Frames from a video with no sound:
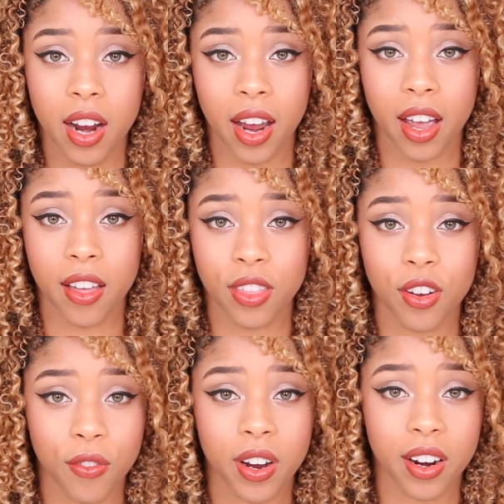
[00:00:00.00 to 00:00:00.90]
and
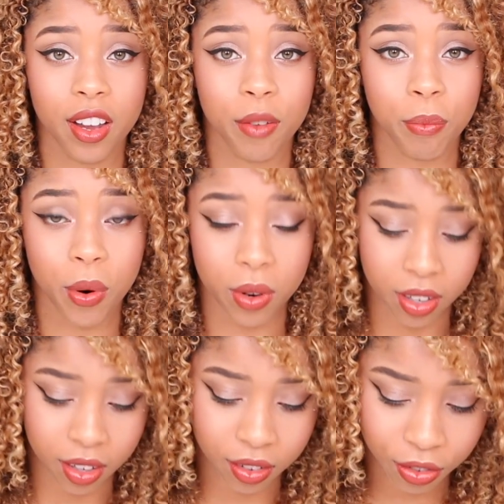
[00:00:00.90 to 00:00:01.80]
they're very
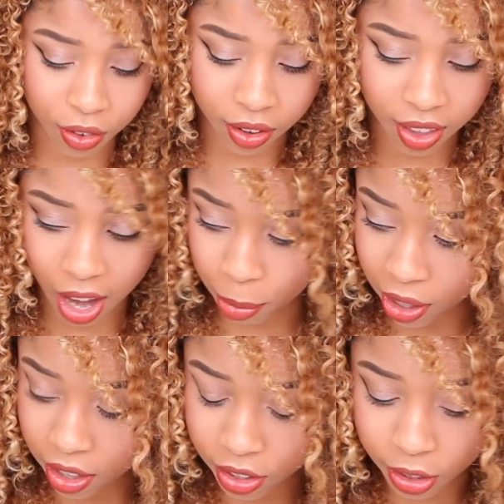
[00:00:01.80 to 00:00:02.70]
important for the
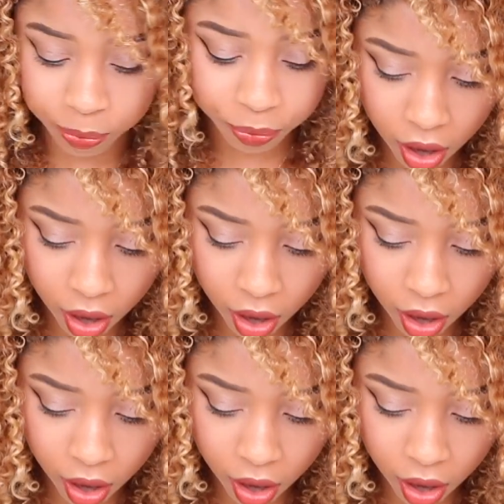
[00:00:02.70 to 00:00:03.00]
application.